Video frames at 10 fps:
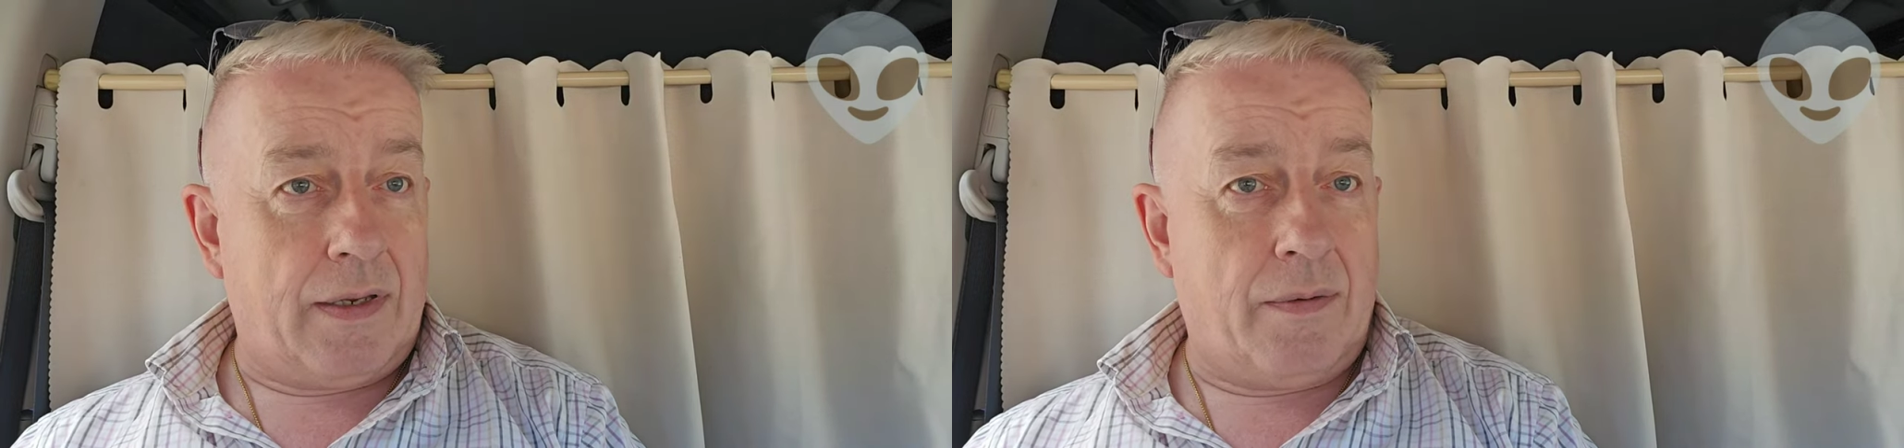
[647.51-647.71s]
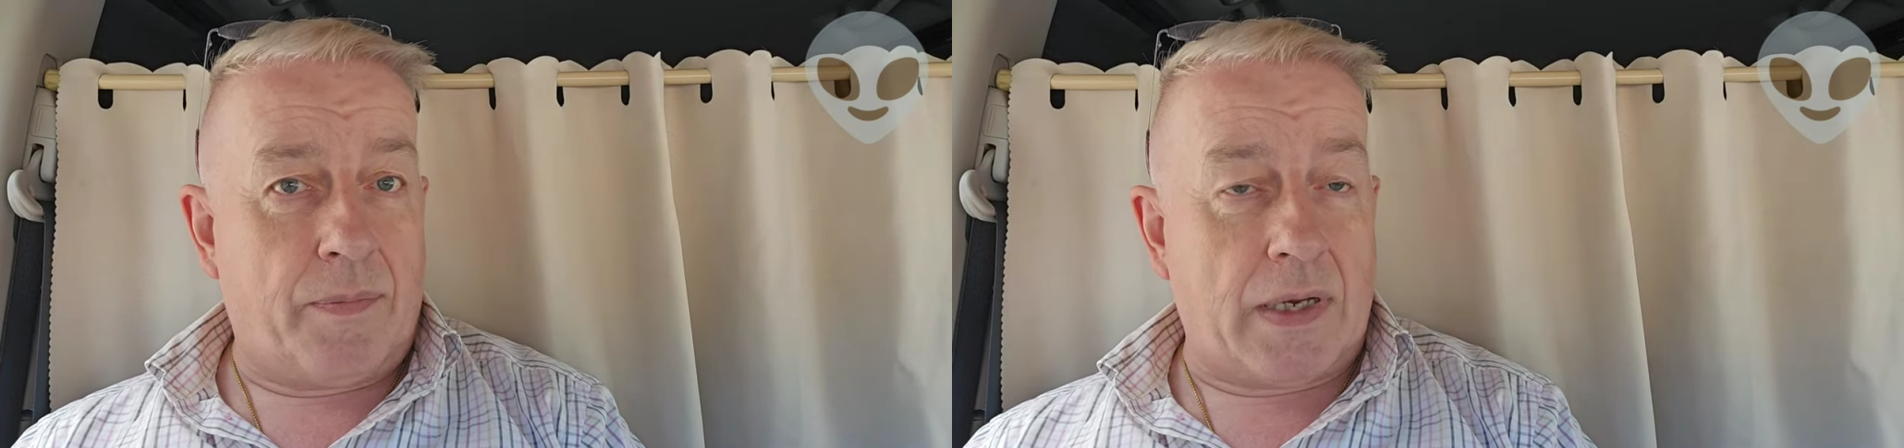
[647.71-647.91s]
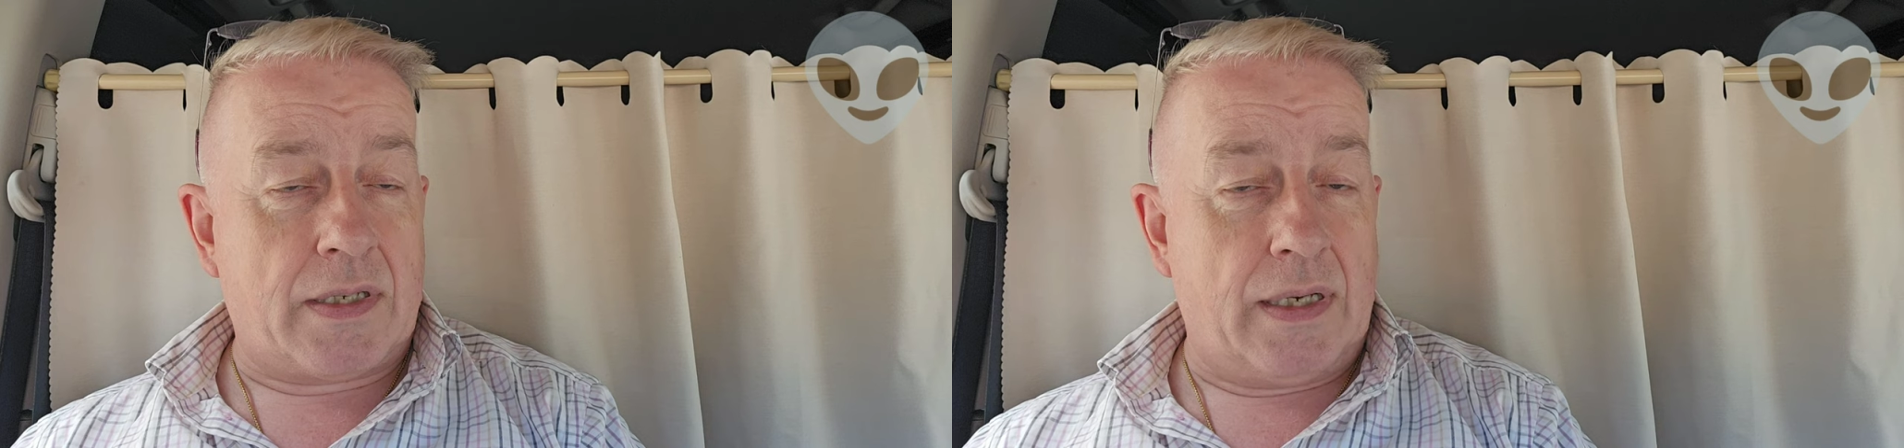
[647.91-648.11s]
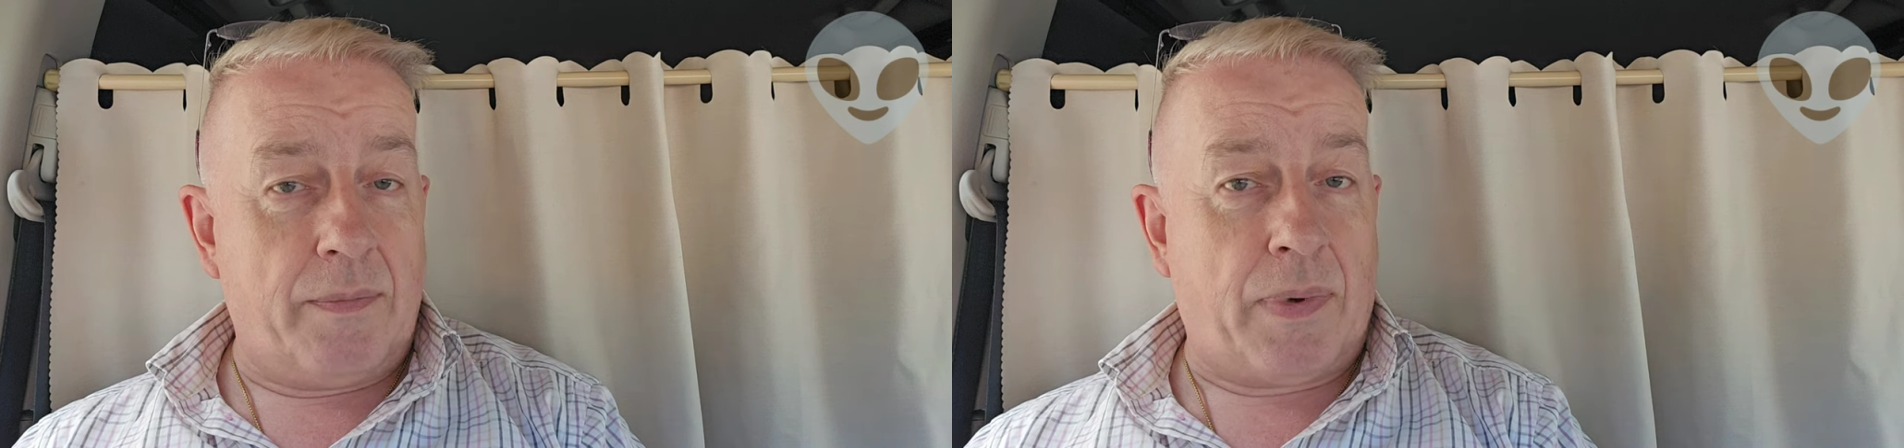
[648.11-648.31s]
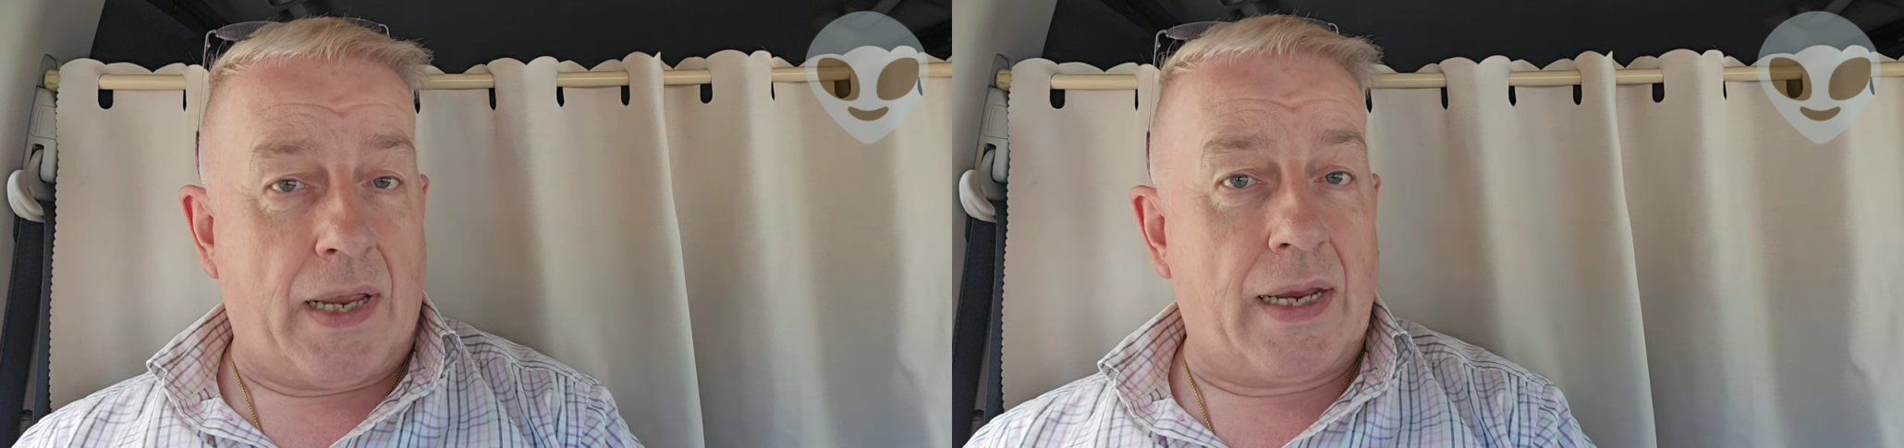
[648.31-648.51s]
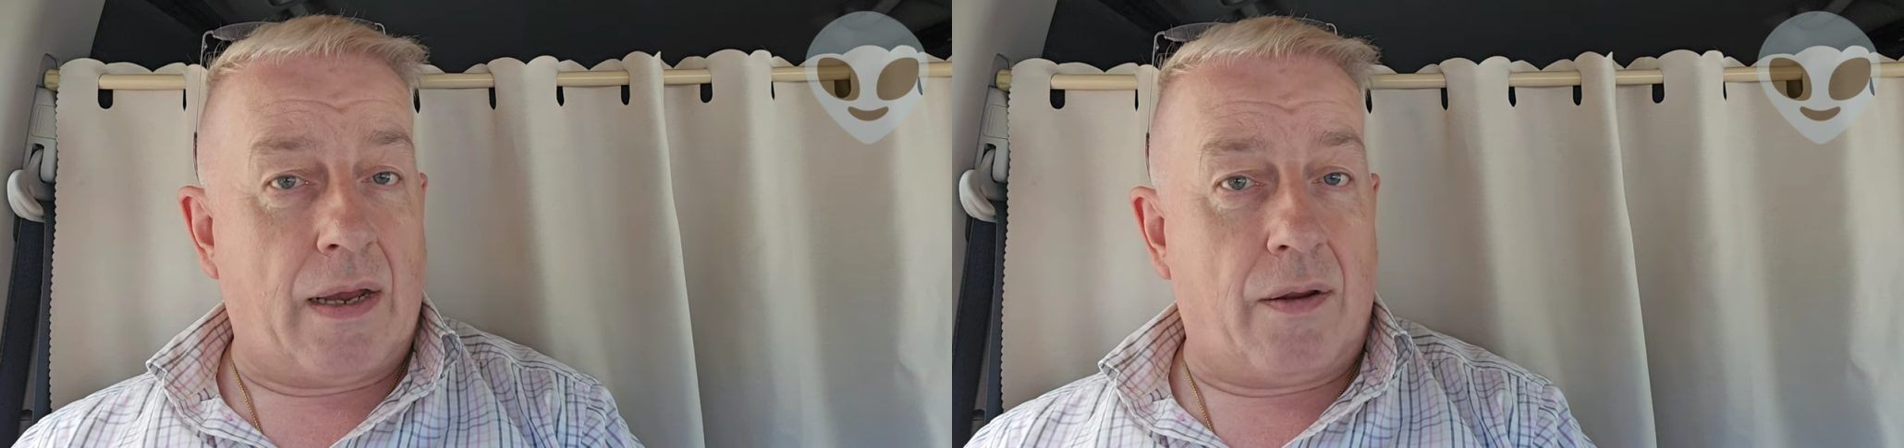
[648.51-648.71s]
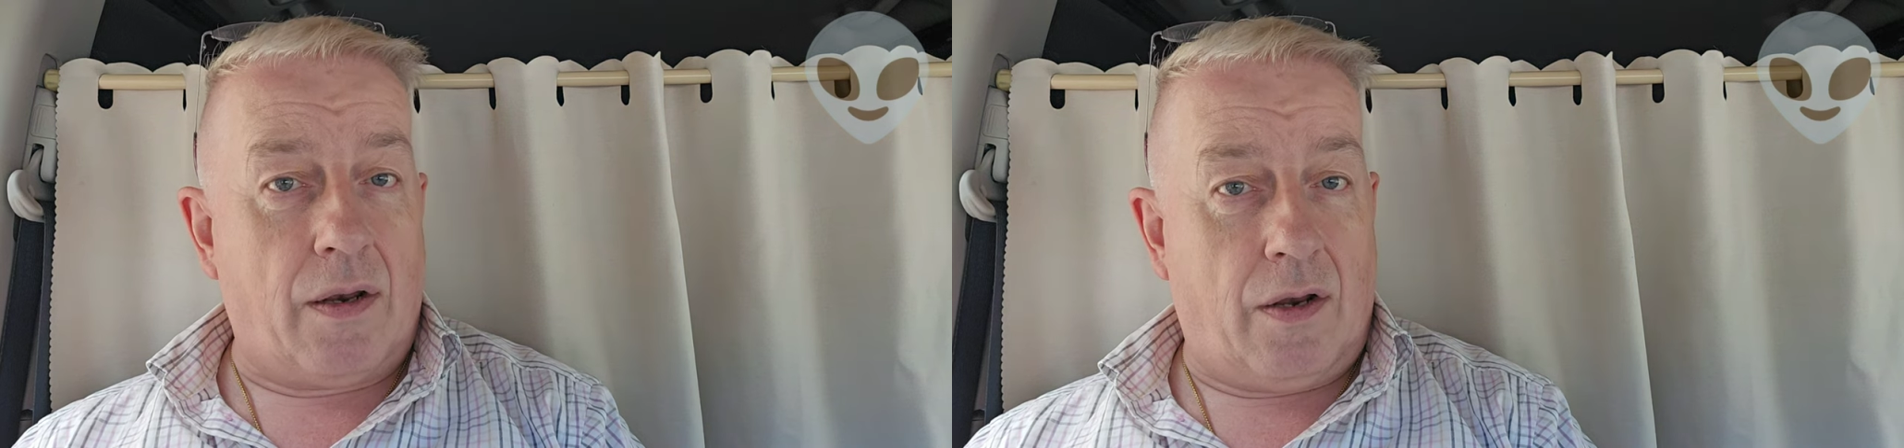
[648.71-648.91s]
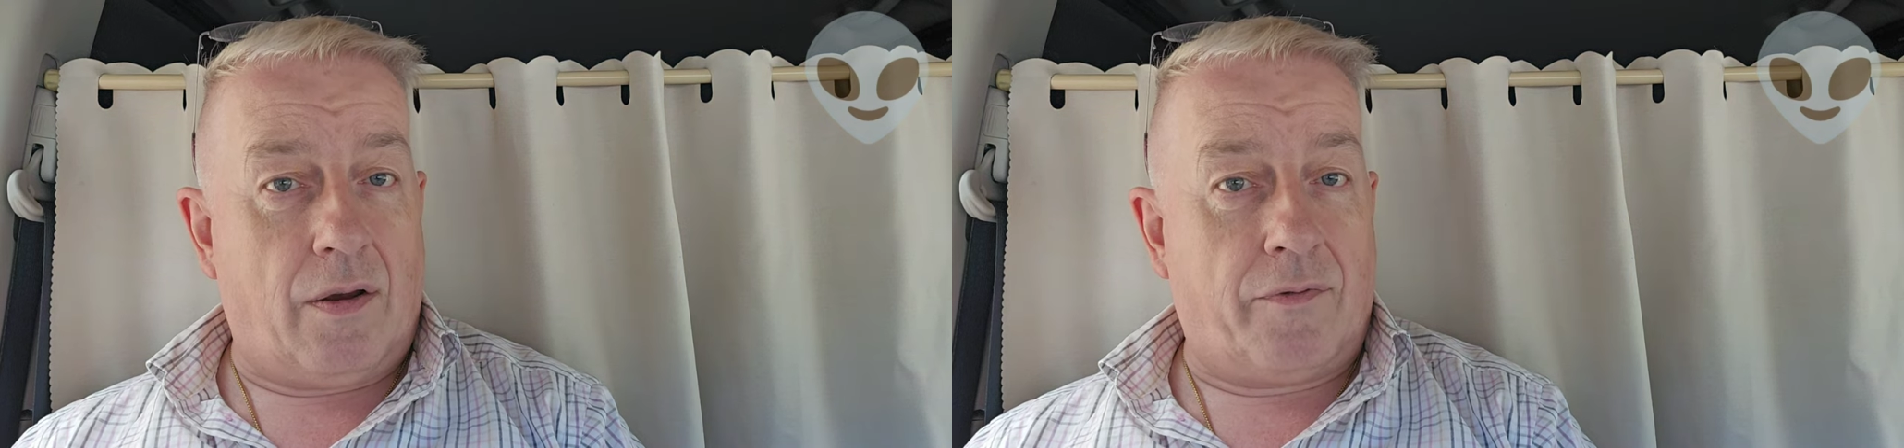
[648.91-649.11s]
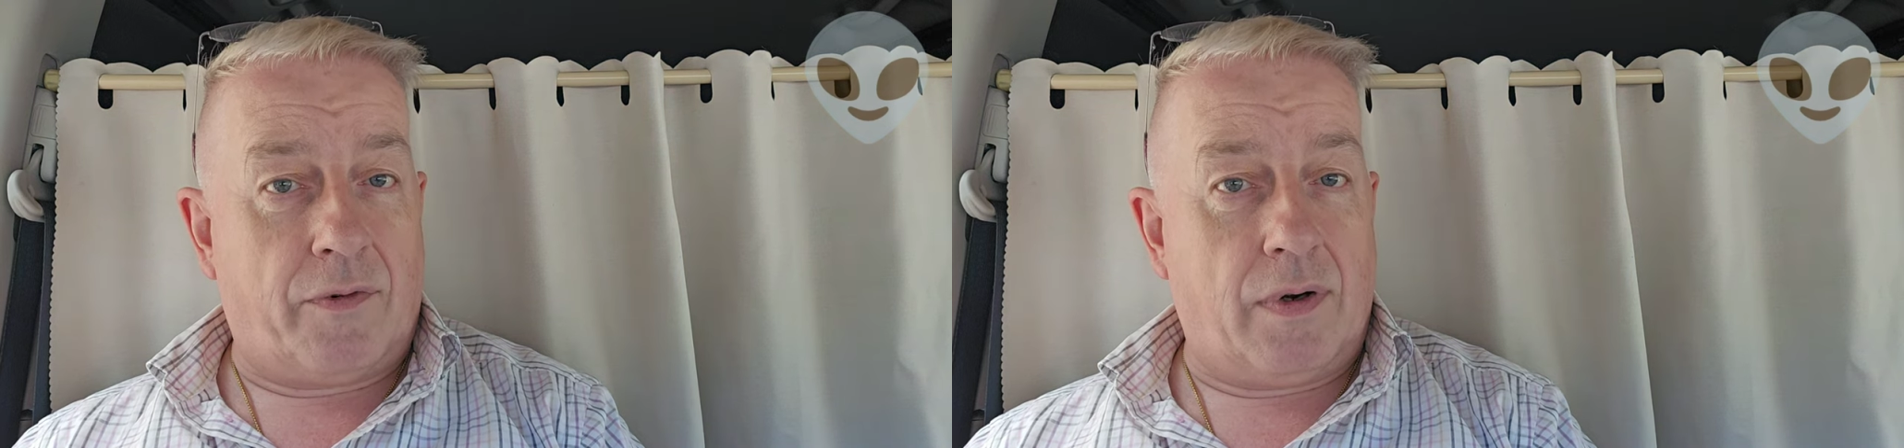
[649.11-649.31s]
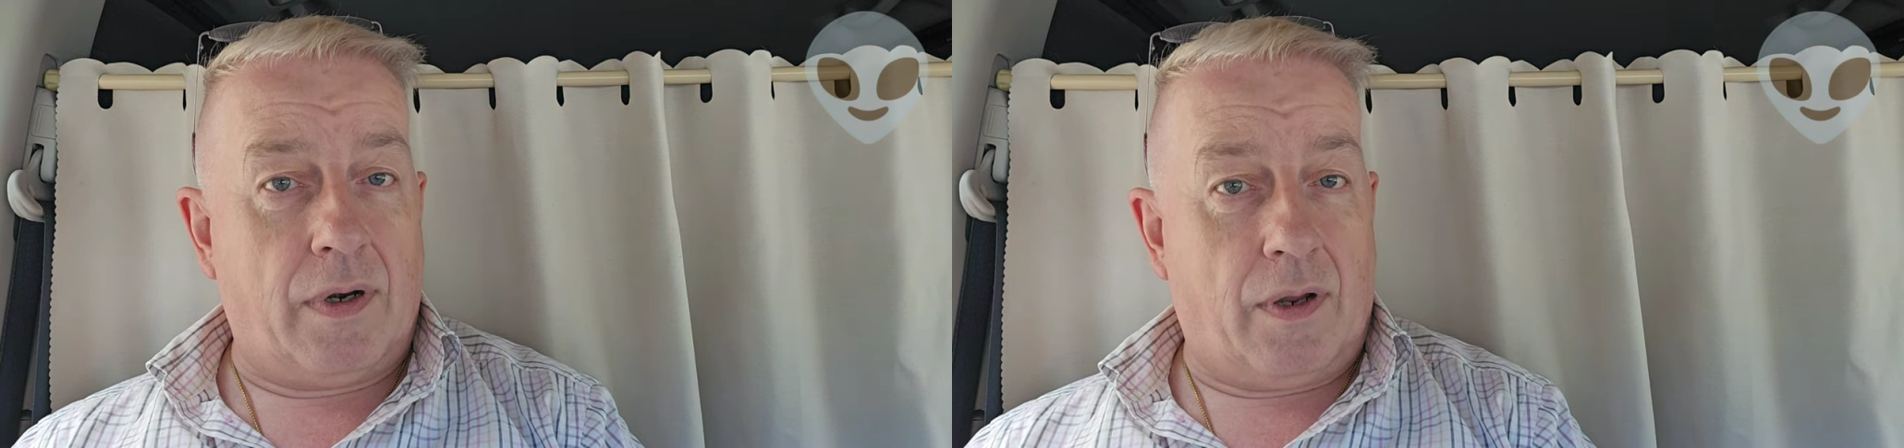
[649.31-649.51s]
You're basically paying out a lot
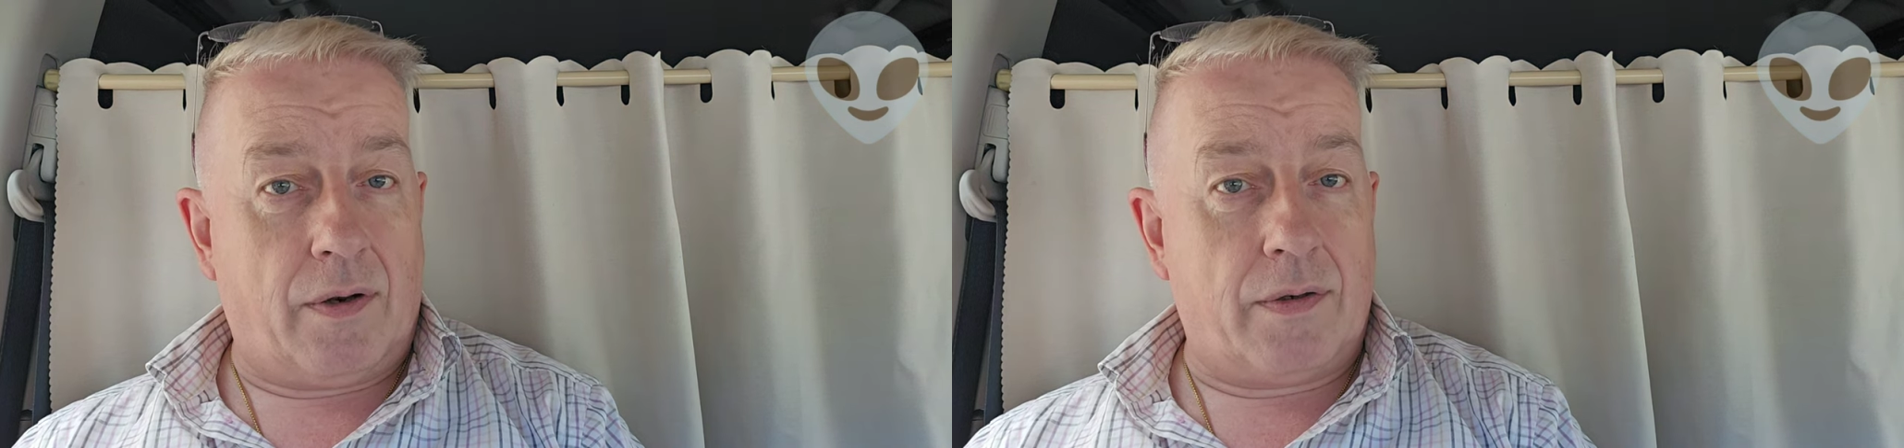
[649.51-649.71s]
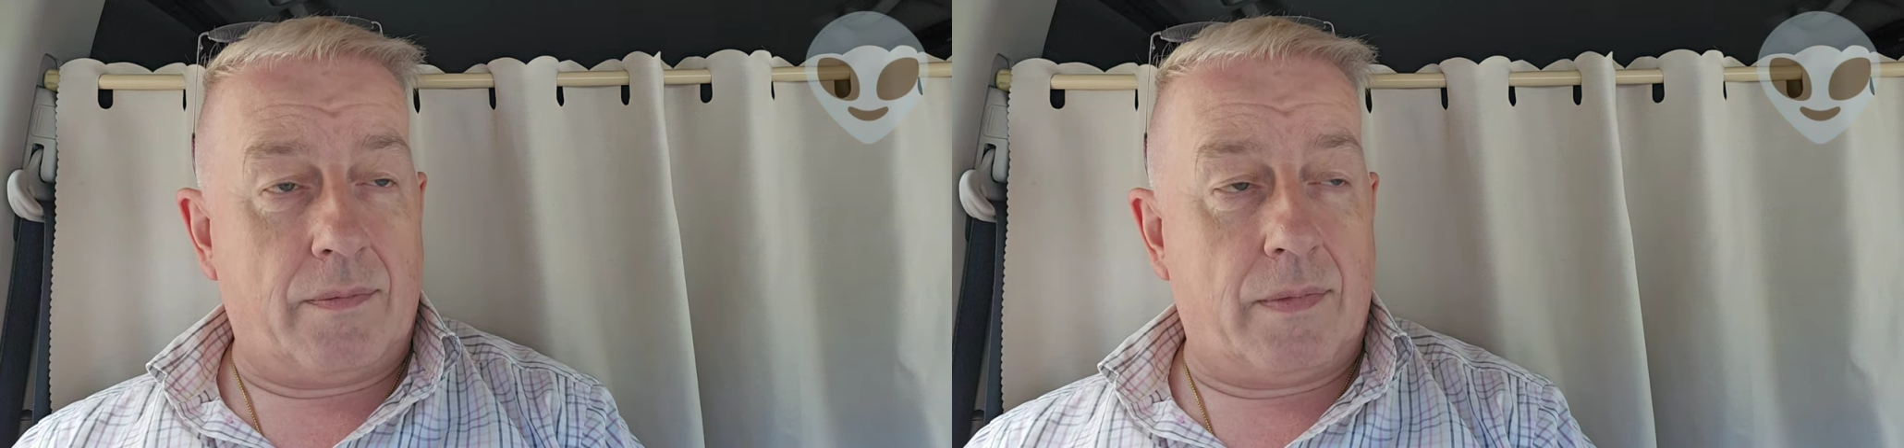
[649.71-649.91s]
for a lot.